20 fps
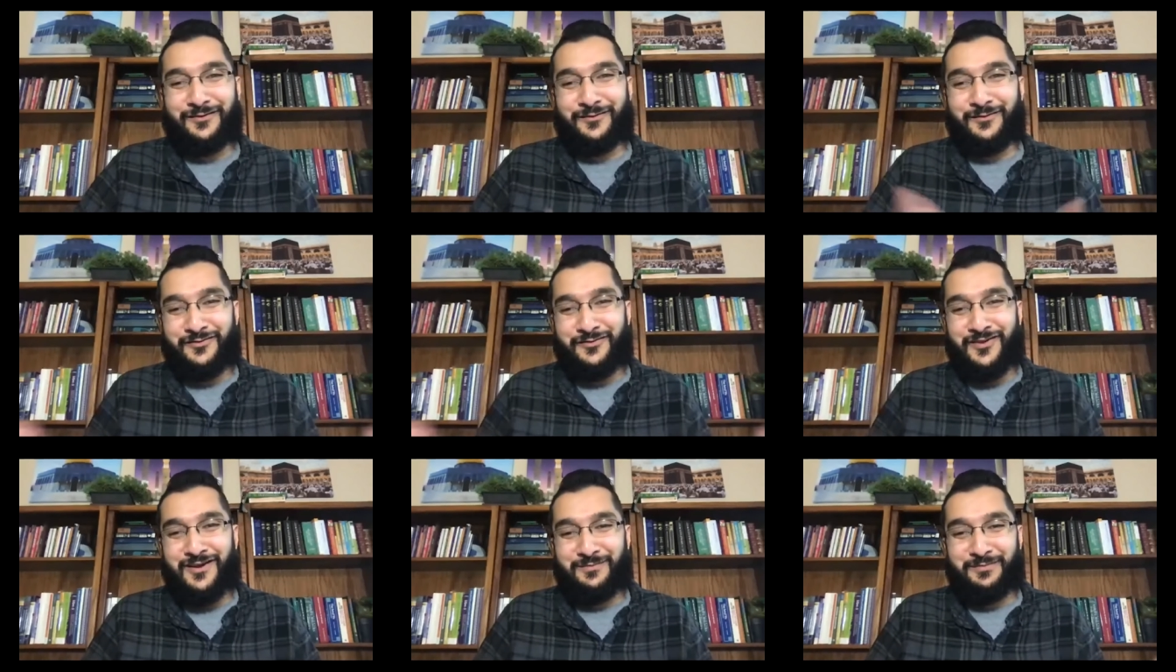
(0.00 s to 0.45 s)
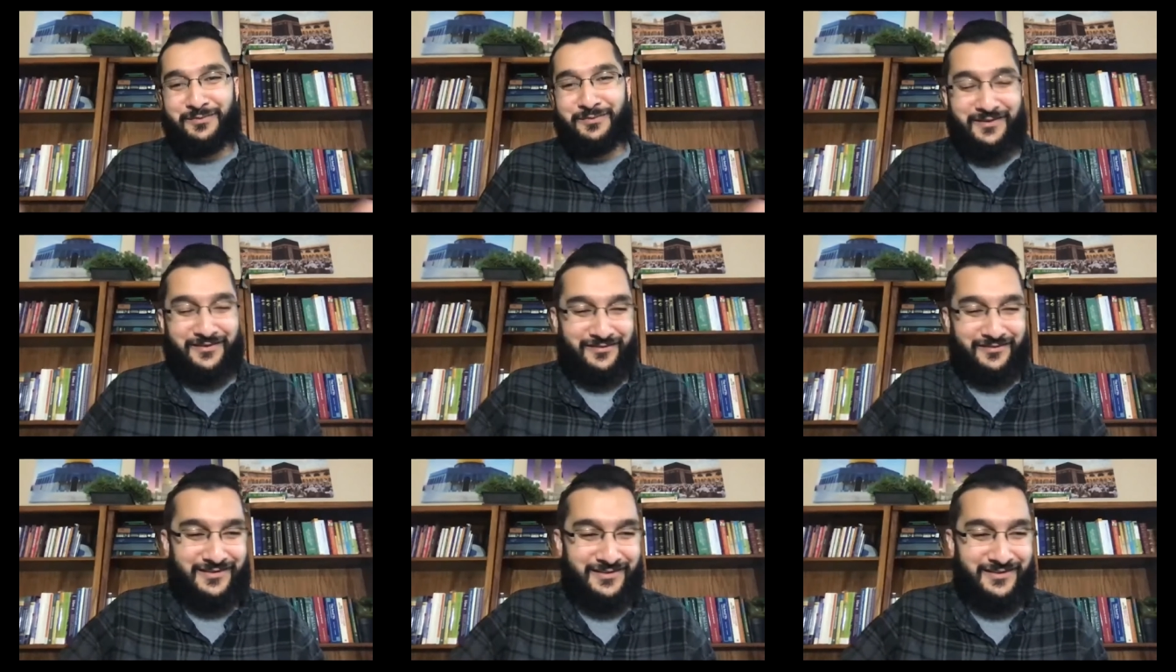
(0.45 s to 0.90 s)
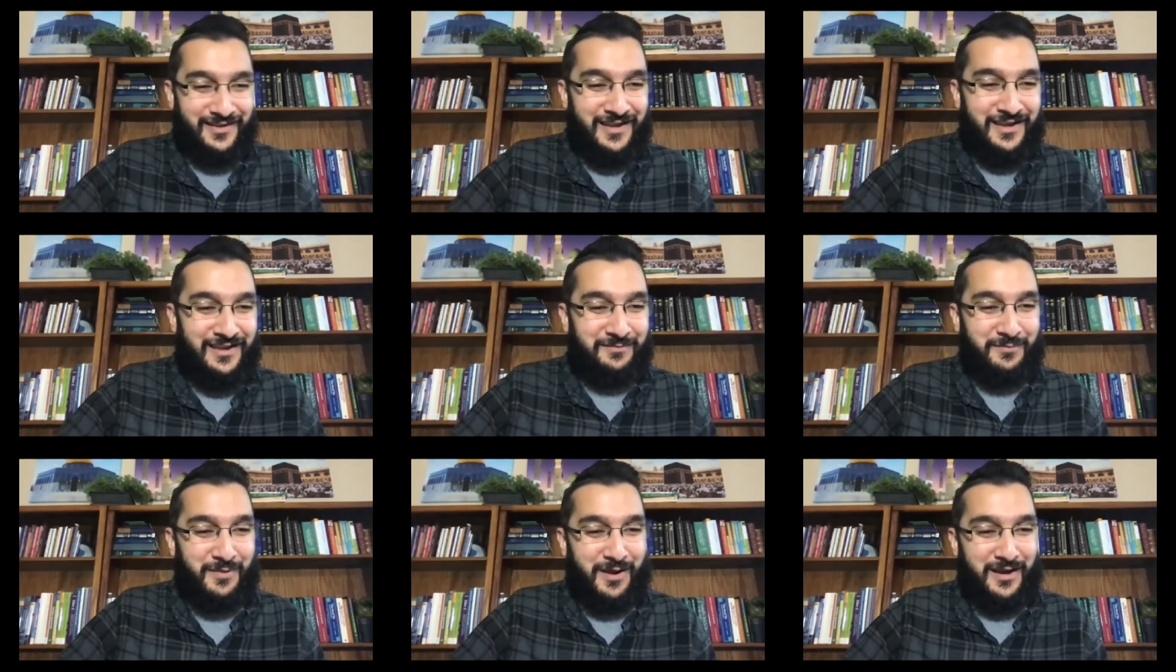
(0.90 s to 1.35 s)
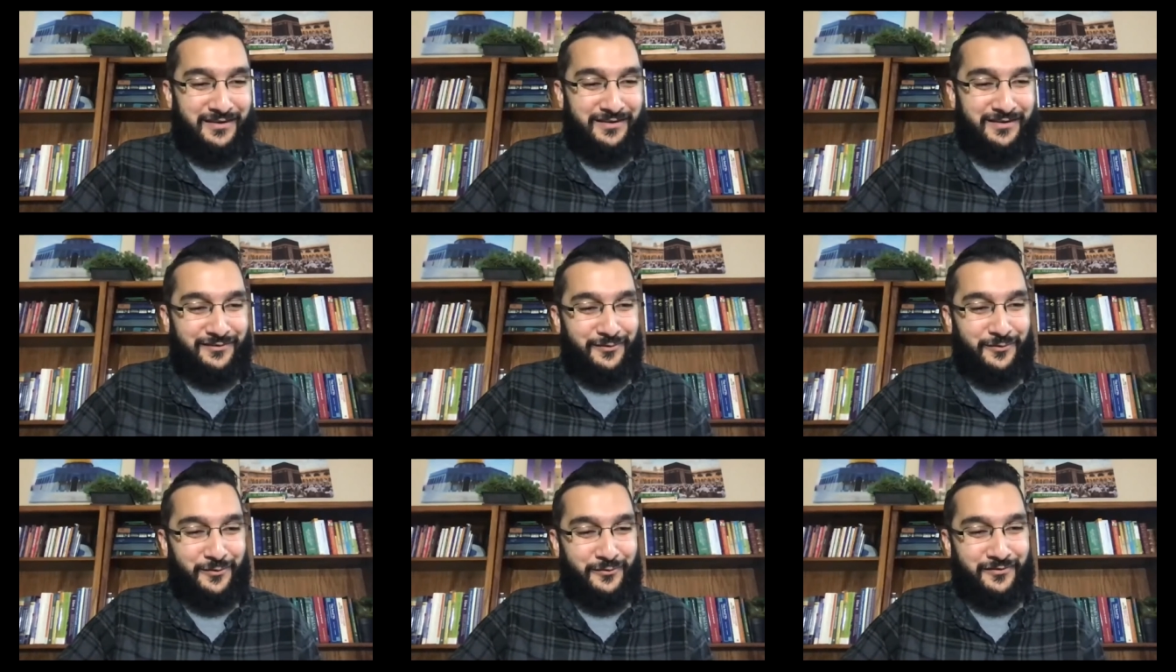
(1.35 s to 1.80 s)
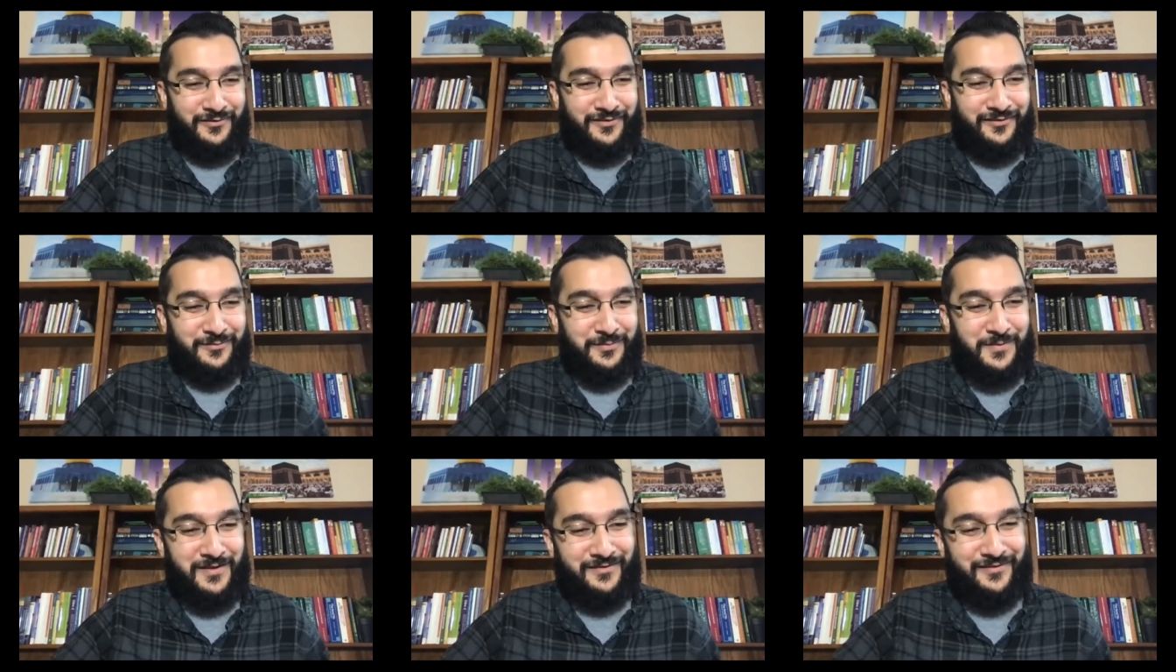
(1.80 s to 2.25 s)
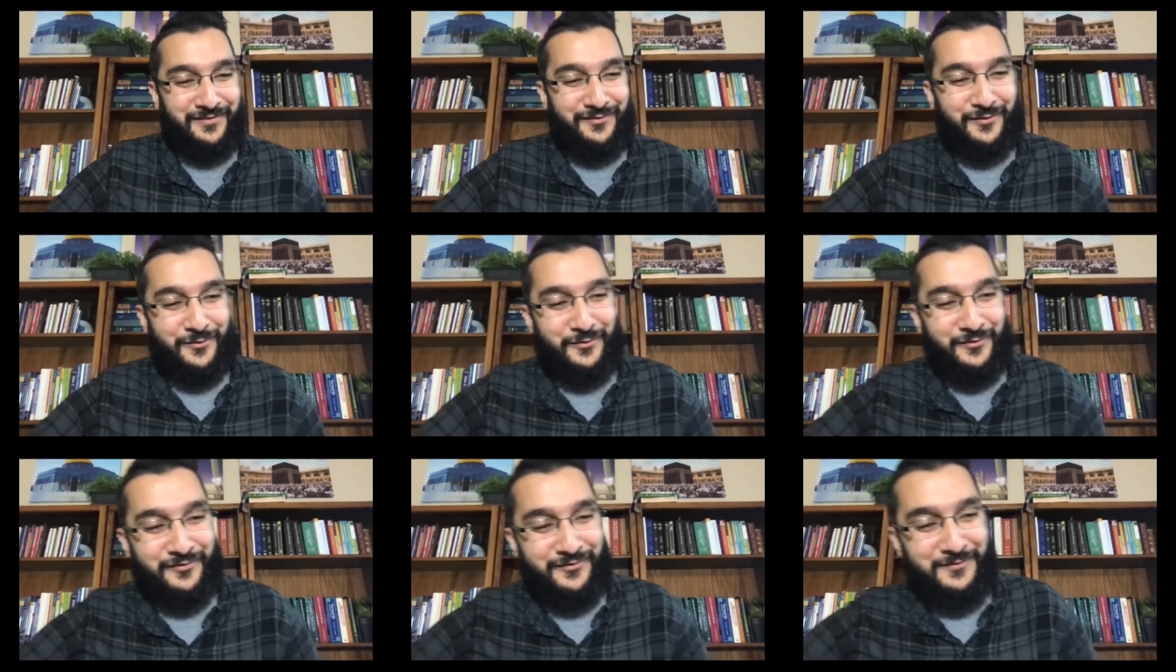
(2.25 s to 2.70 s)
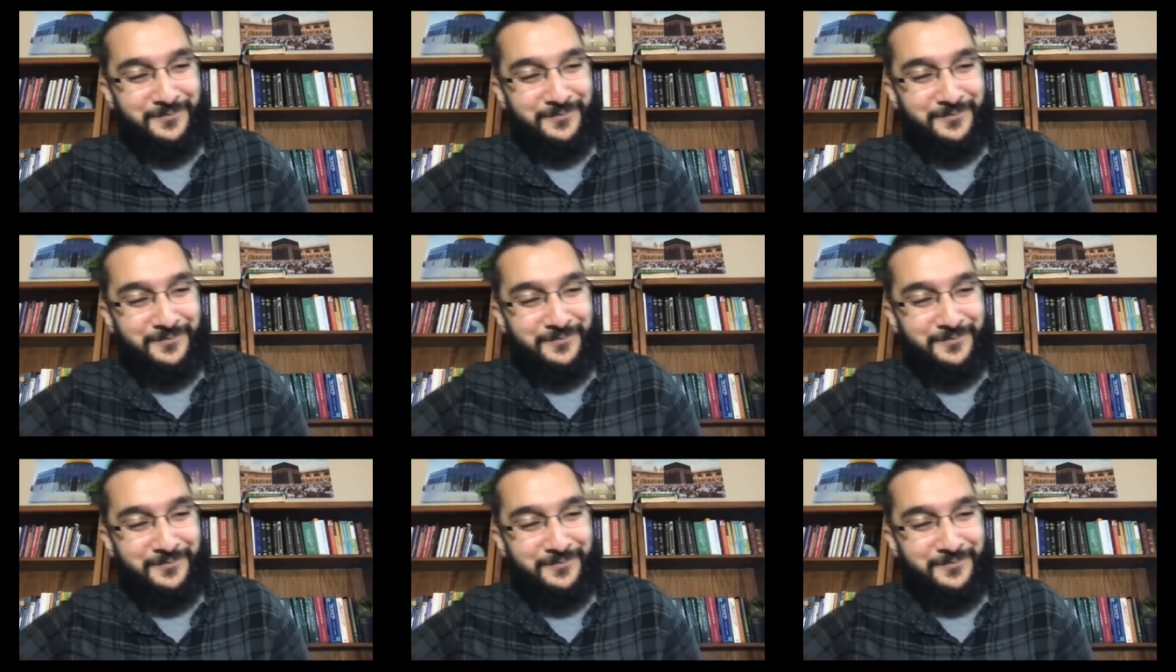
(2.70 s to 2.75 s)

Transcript: Rashad, please, the mic is yours and the space is yours.